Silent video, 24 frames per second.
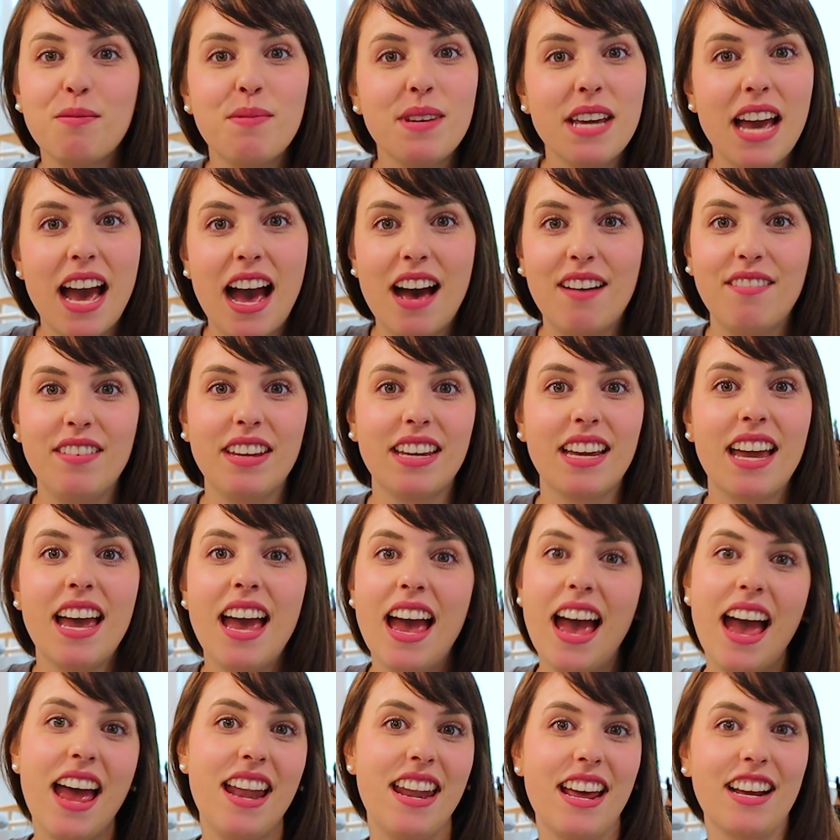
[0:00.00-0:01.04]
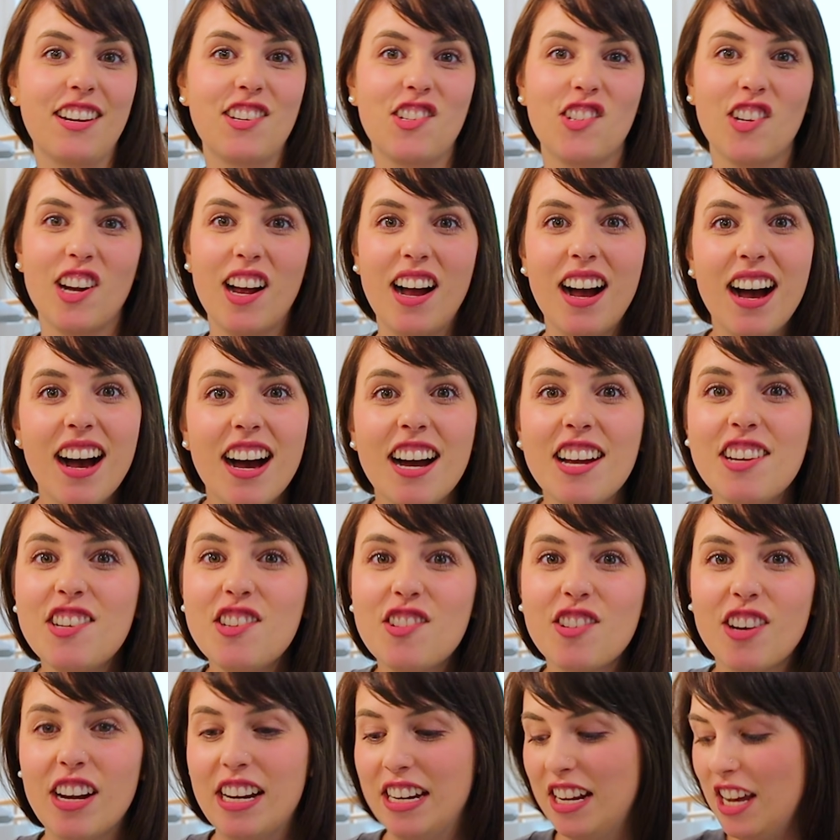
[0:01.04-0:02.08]
could be having an extra
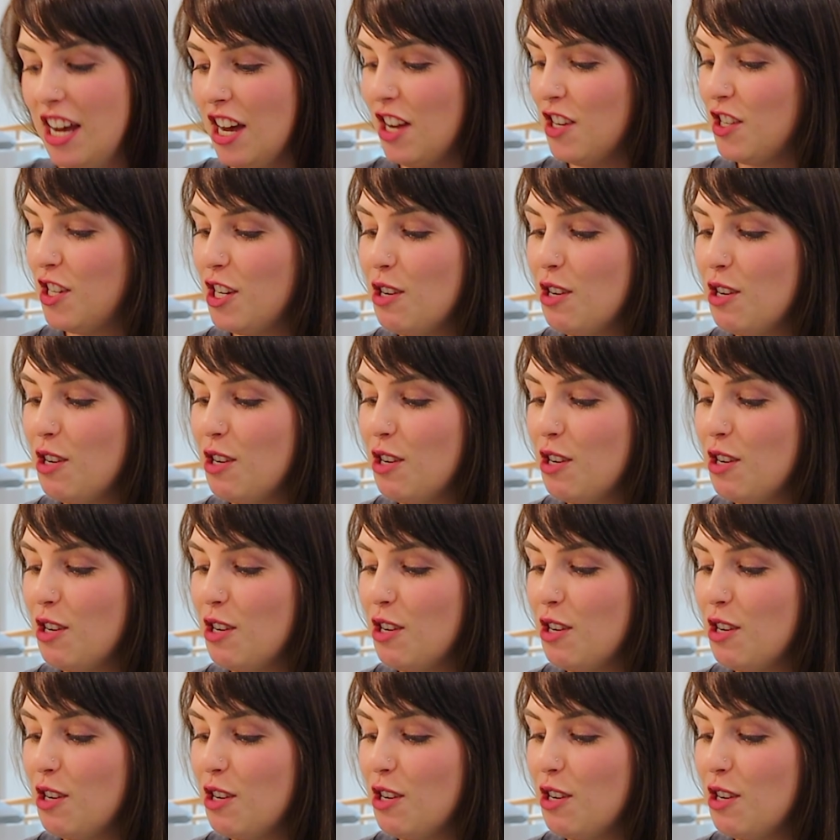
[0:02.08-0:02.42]
$100,